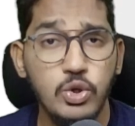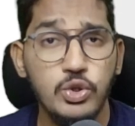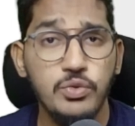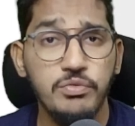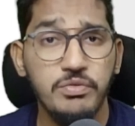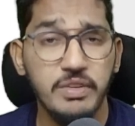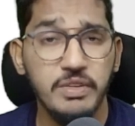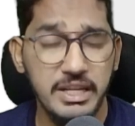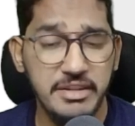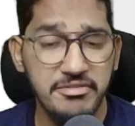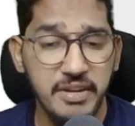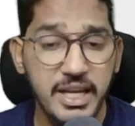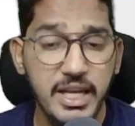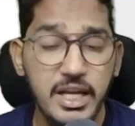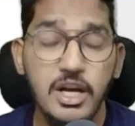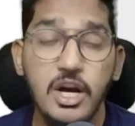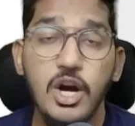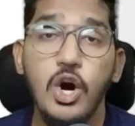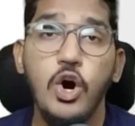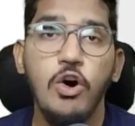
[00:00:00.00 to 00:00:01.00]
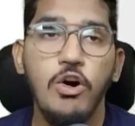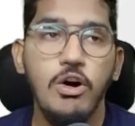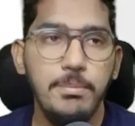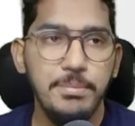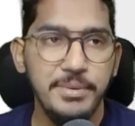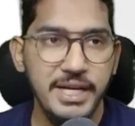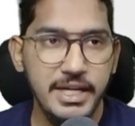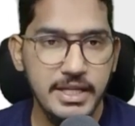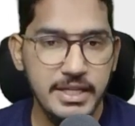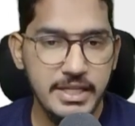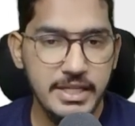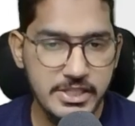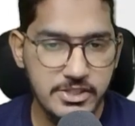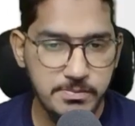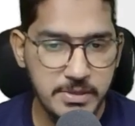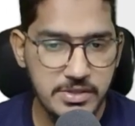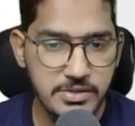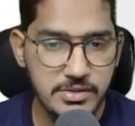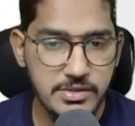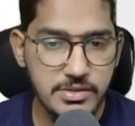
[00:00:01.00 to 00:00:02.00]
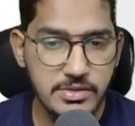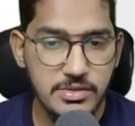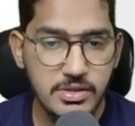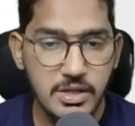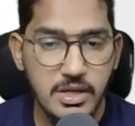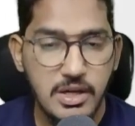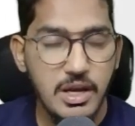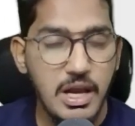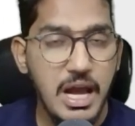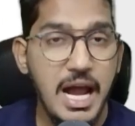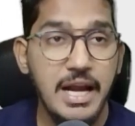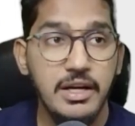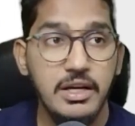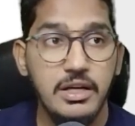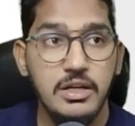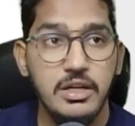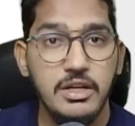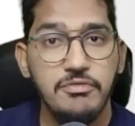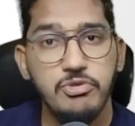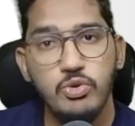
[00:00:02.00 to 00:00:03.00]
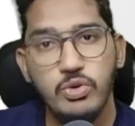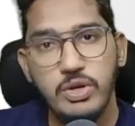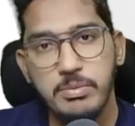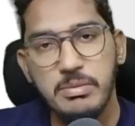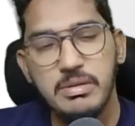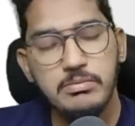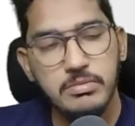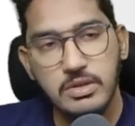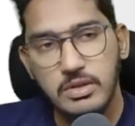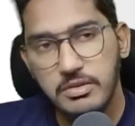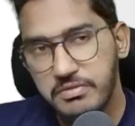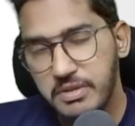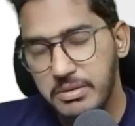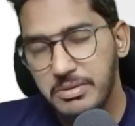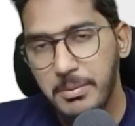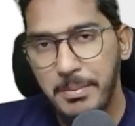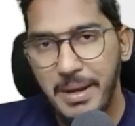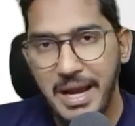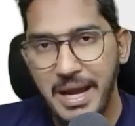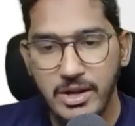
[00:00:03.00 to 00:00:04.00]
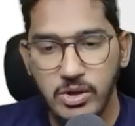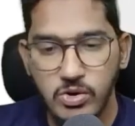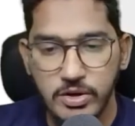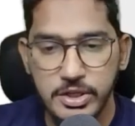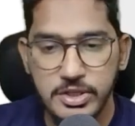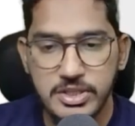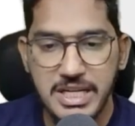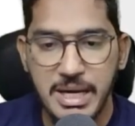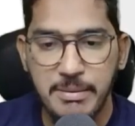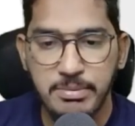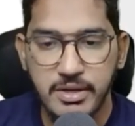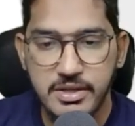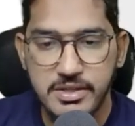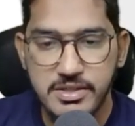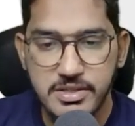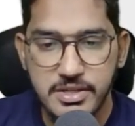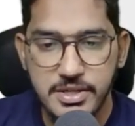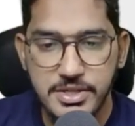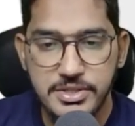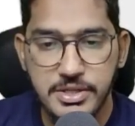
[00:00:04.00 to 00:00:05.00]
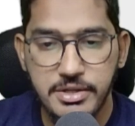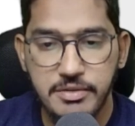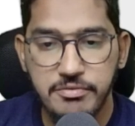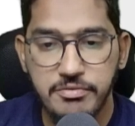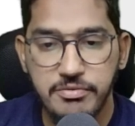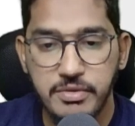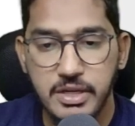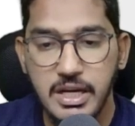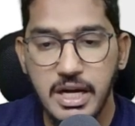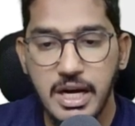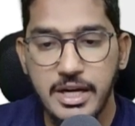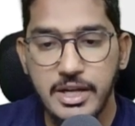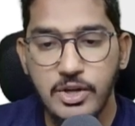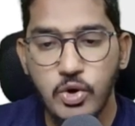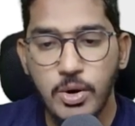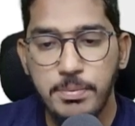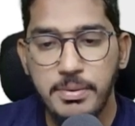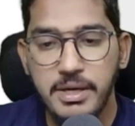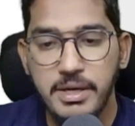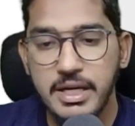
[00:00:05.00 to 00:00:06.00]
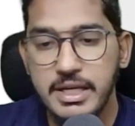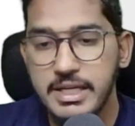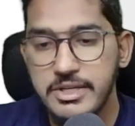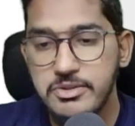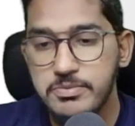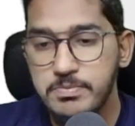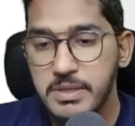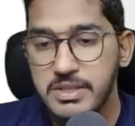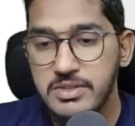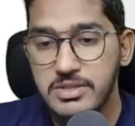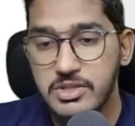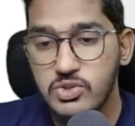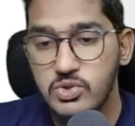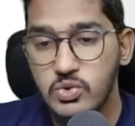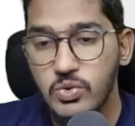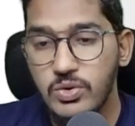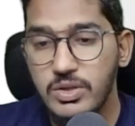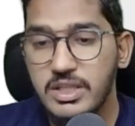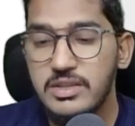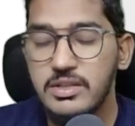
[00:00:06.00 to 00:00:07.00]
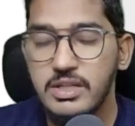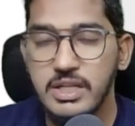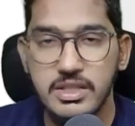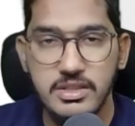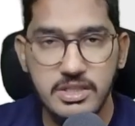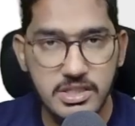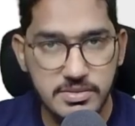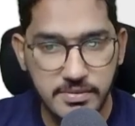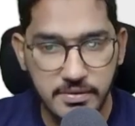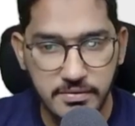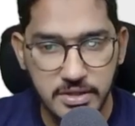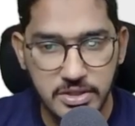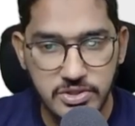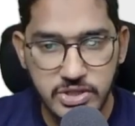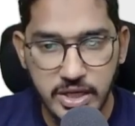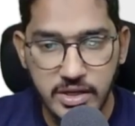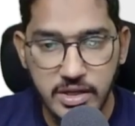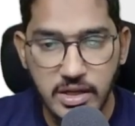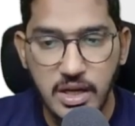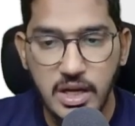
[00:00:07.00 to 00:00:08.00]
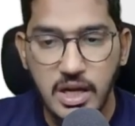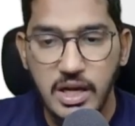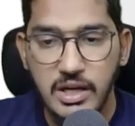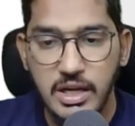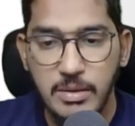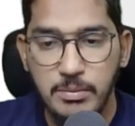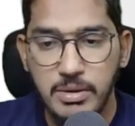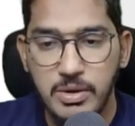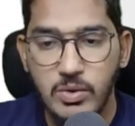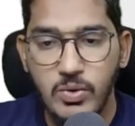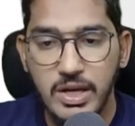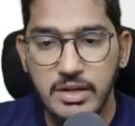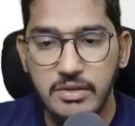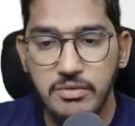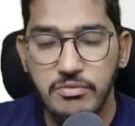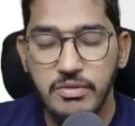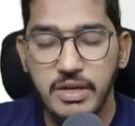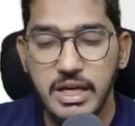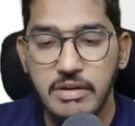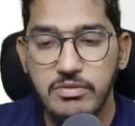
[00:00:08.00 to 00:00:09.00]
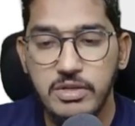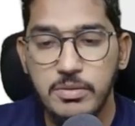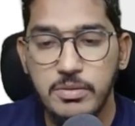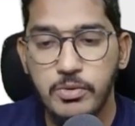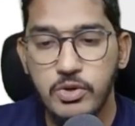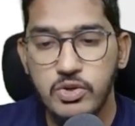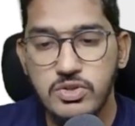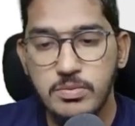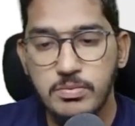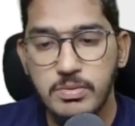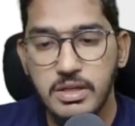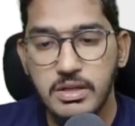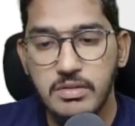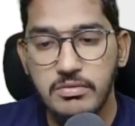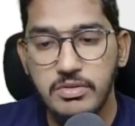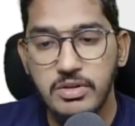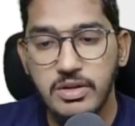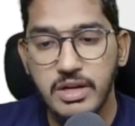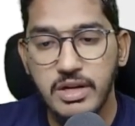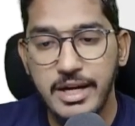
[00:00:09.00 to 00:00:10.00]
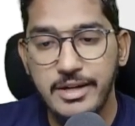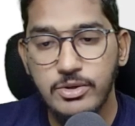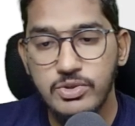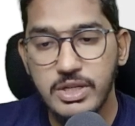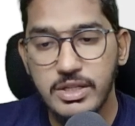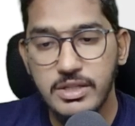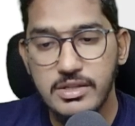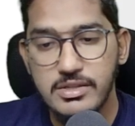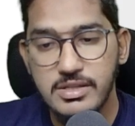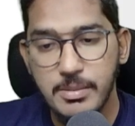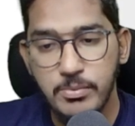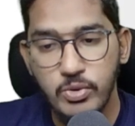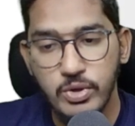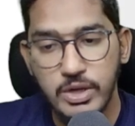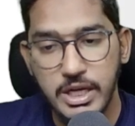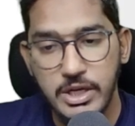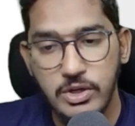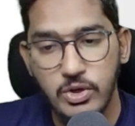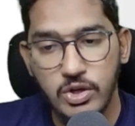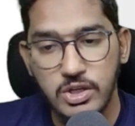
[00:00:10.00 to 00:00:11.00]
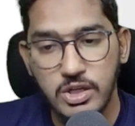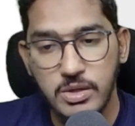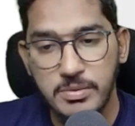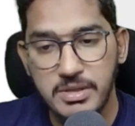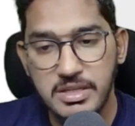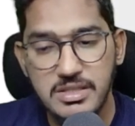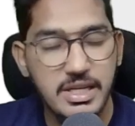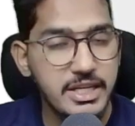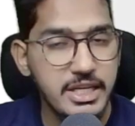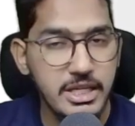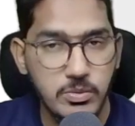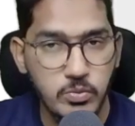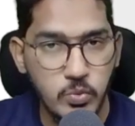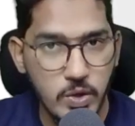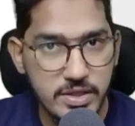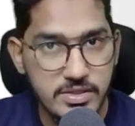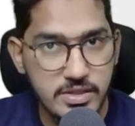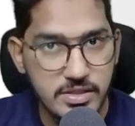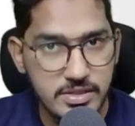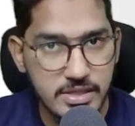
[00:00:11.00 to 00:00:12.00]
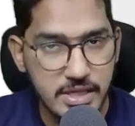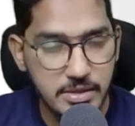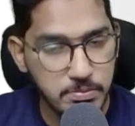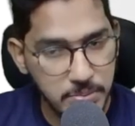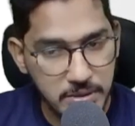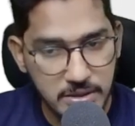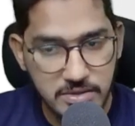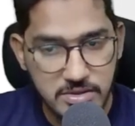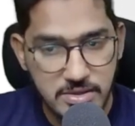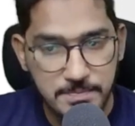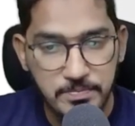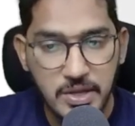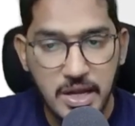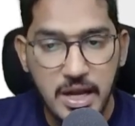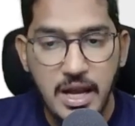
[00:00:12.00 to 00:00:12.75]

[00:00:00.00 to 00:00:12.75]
do you verify operating expenses? And if you remember from the bank audit chapter discussion regarding operating expenses, only three things we will check. Number one, wherever possible, we will try to check the supporting documents like invoices and bills.